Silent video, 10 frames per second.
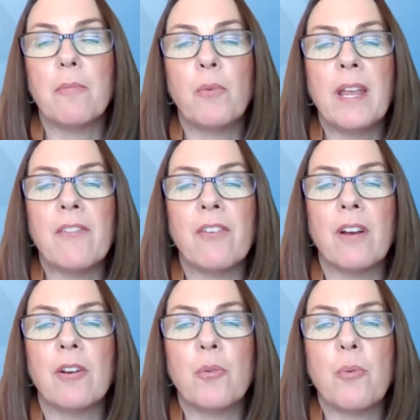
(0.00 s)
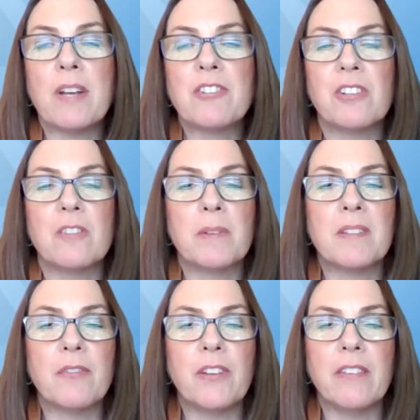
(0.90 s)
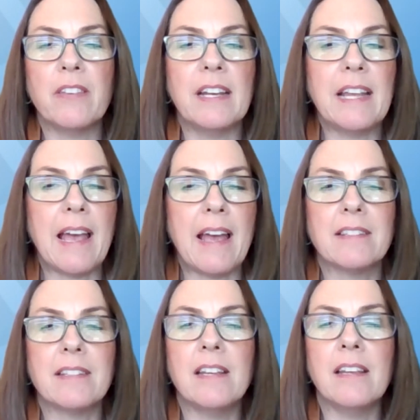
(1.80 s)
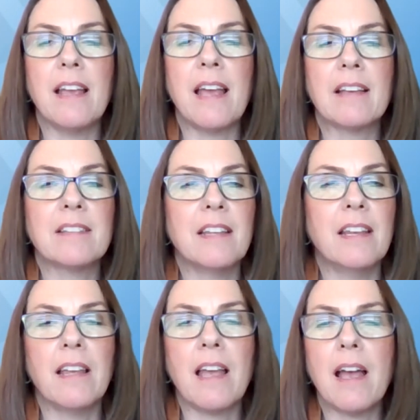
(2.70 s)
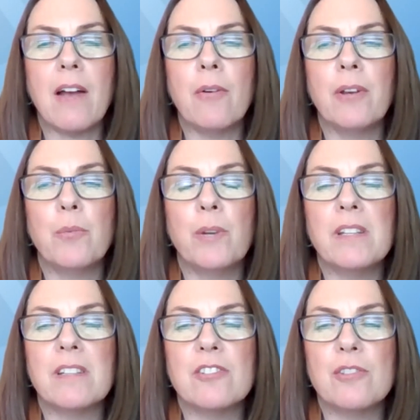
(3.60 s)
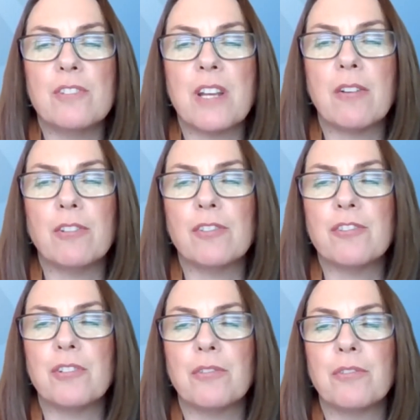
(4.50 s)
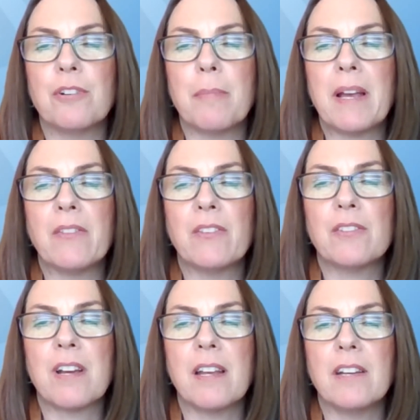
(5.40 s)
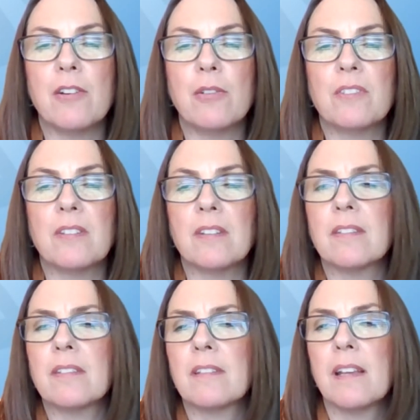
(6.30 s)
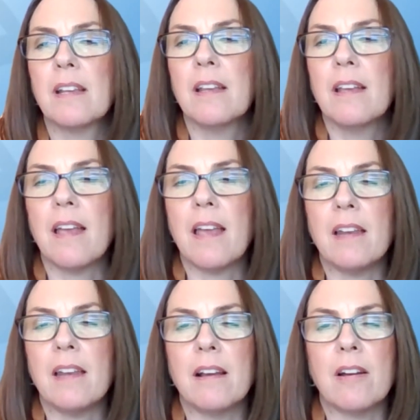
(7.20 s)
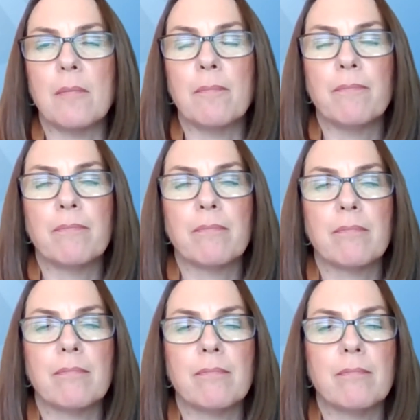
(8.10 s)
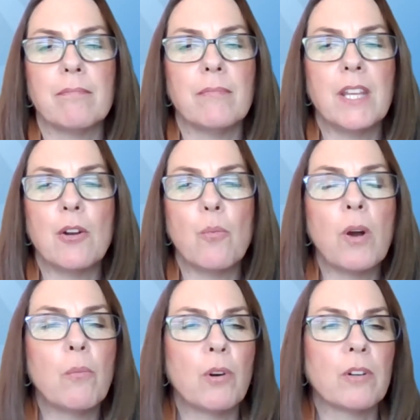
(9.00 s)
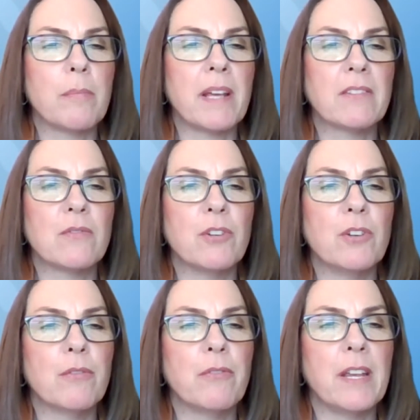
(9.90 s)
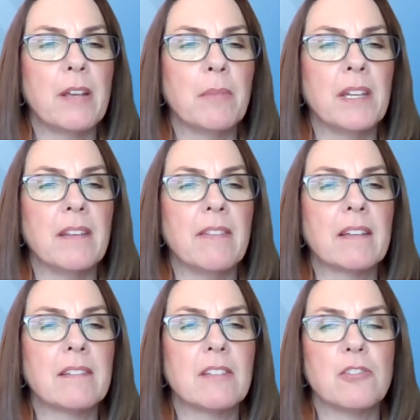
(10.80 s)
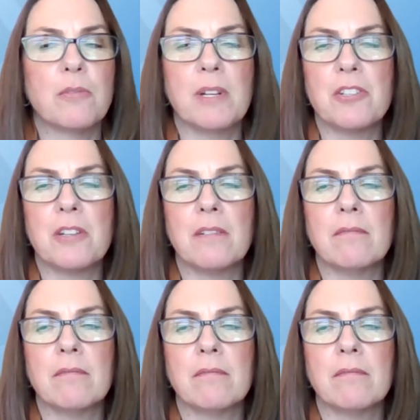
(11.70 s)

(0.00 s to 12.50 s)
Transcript: We have a question specifically to Cassie asking how and when did you tell your children about their diagnosis, and what worked best for your family in that situation?